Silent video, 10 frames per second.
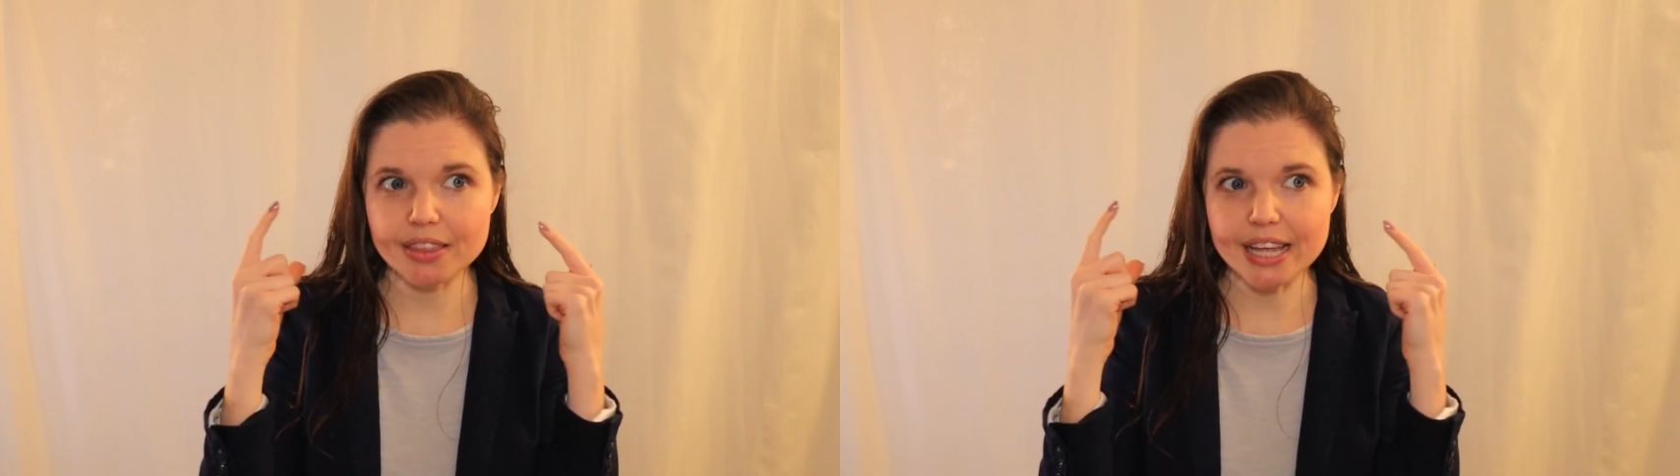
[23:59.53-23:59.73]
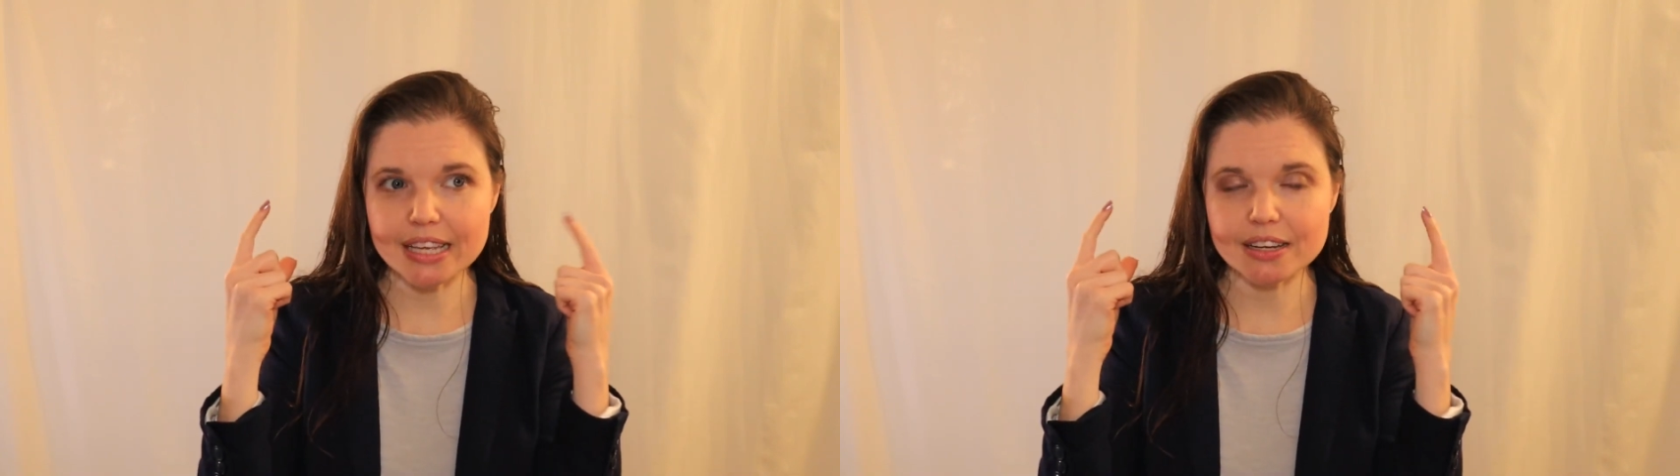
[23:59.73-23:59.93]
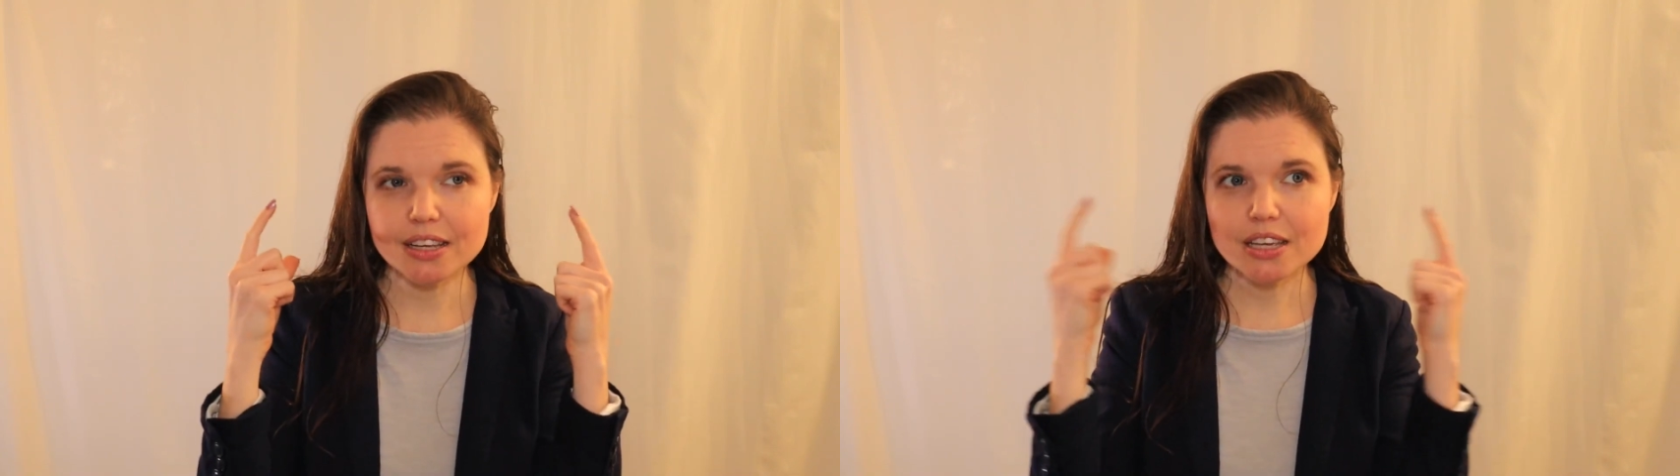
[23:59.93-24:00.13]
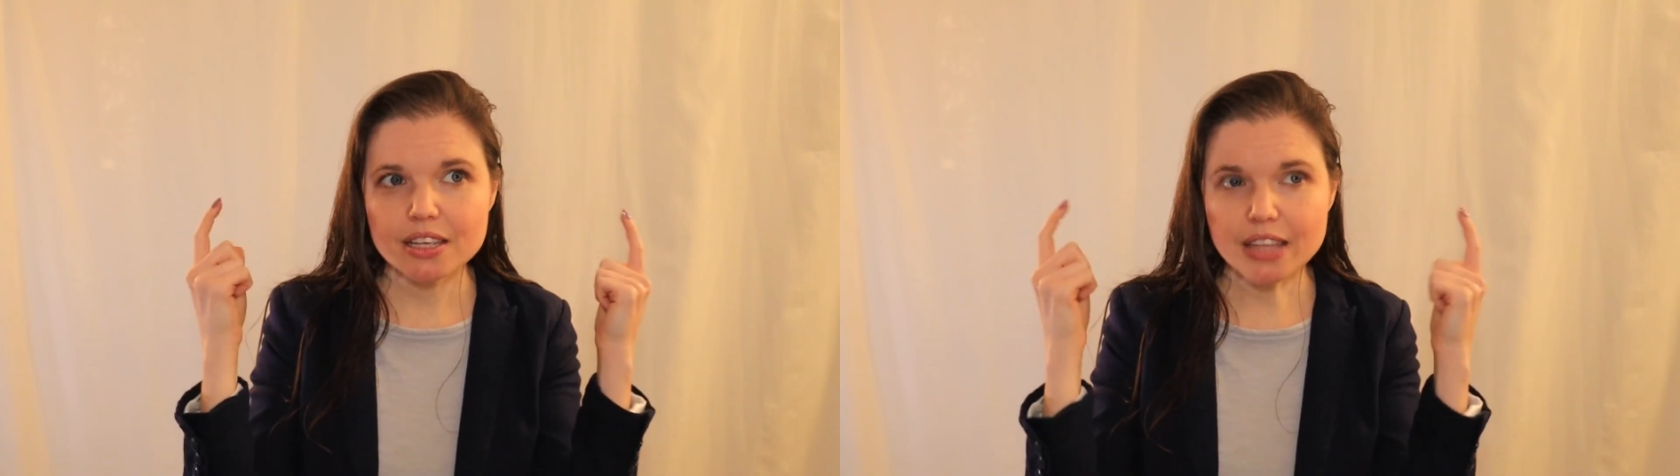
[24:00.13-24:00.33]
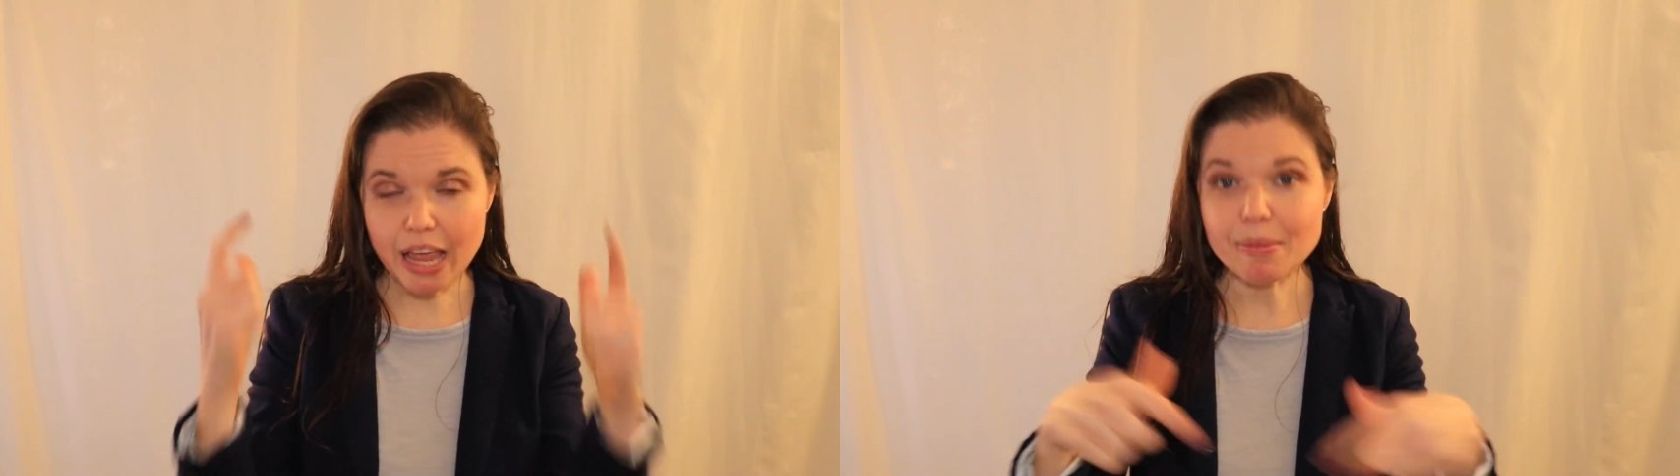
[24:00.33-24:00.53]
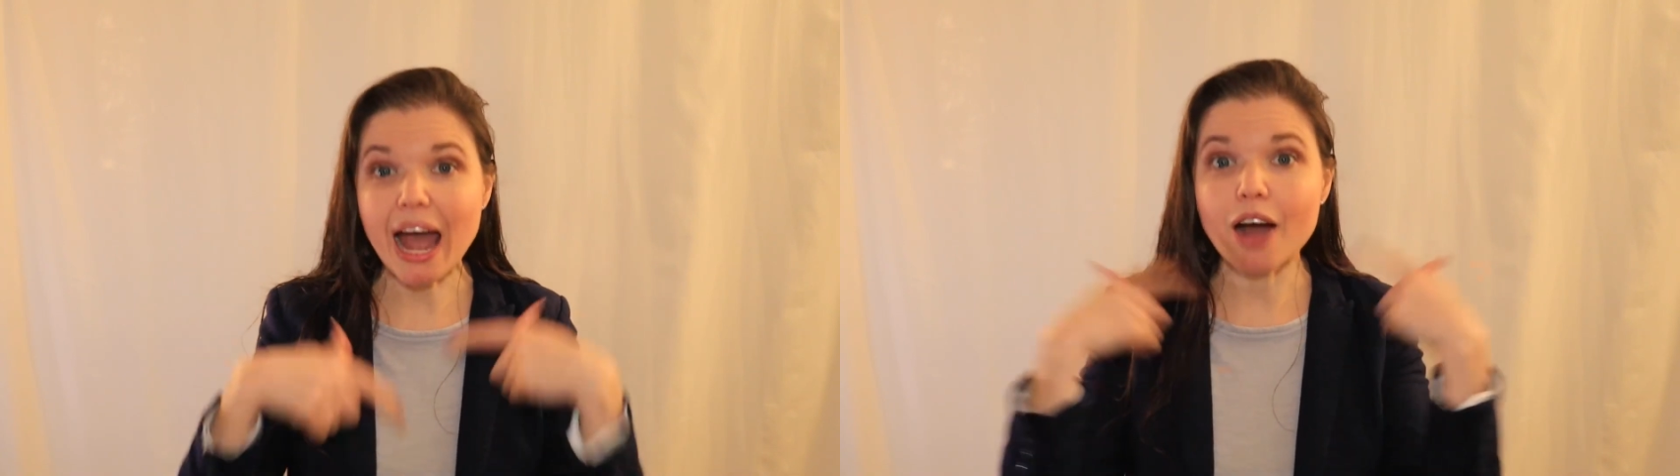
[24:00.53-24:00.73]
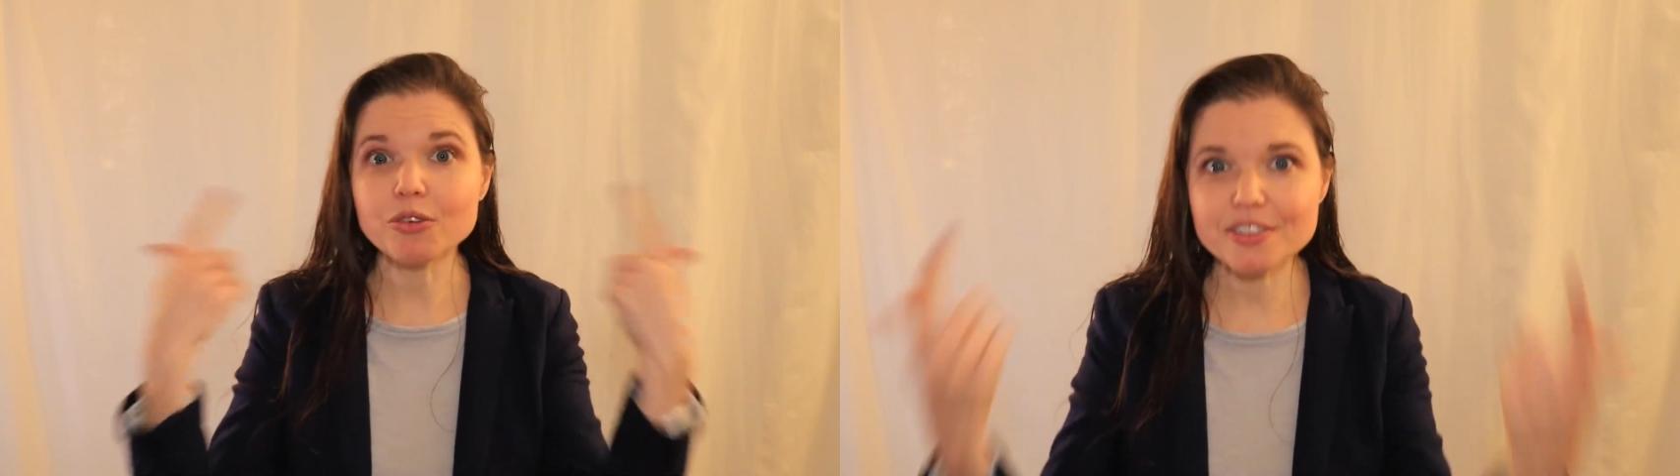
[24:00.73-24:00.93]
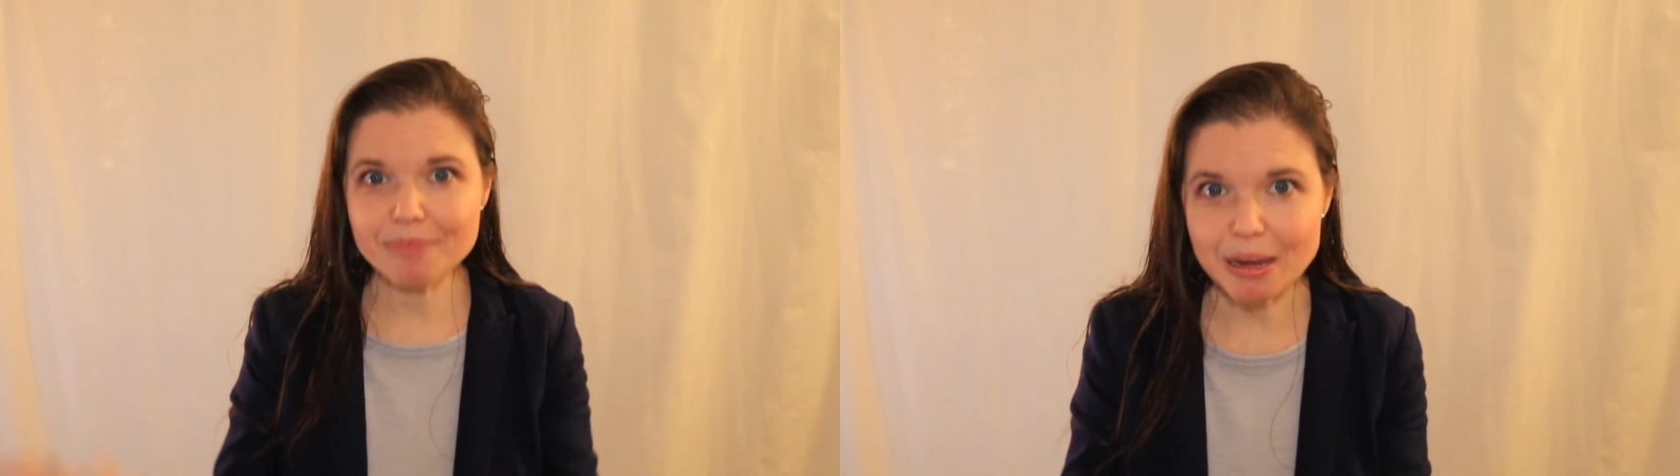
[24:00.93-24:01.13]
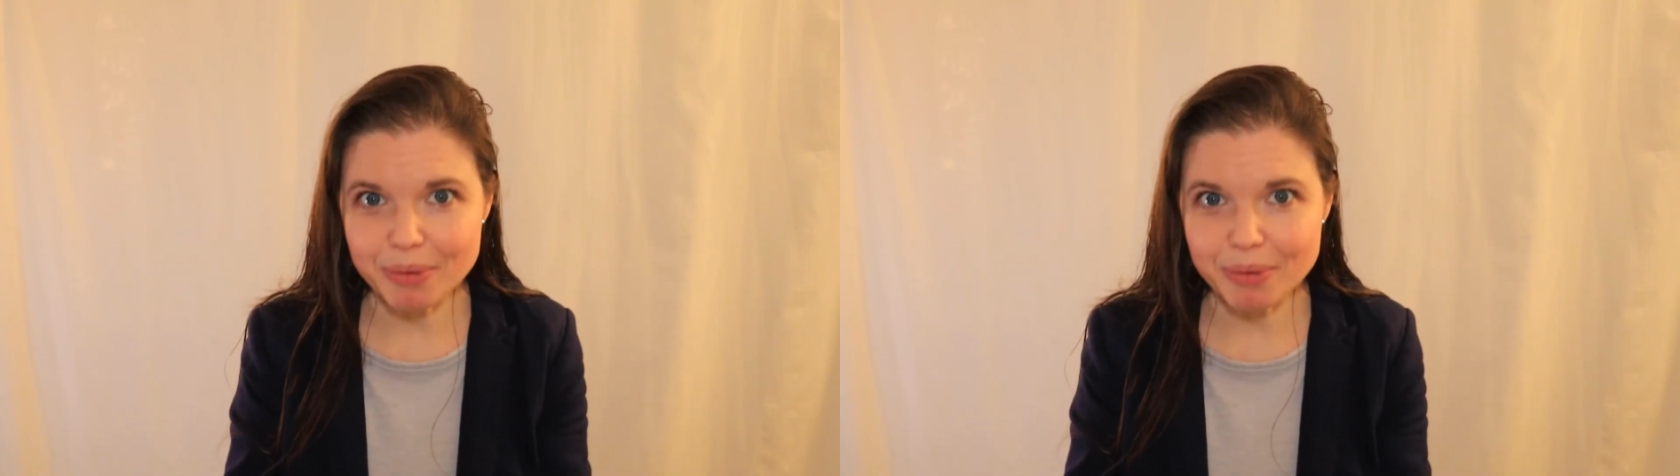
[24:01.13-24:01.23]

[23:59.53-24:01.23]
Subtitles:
like it came out of my